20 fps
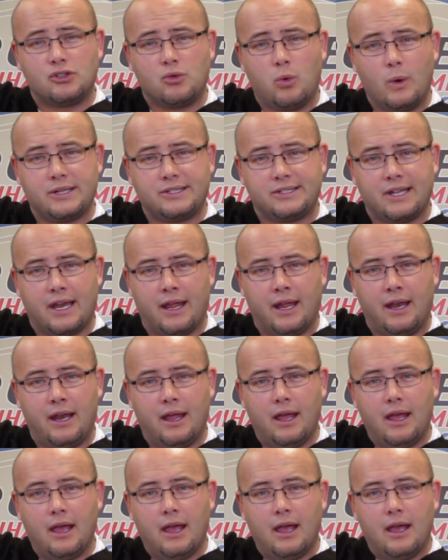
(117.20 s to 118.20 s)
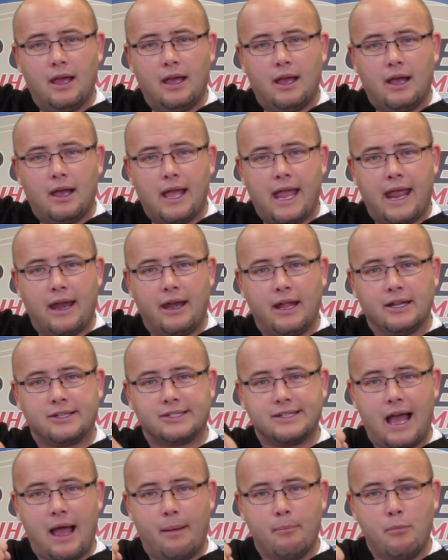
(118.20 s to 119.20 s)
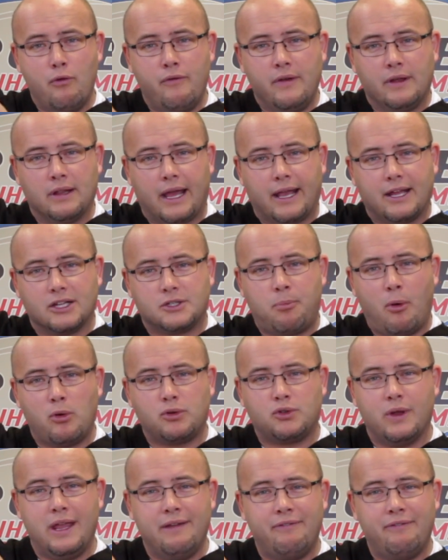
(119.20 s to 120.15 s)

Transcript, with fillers: a twist in it and it's not moving like it's supposed to,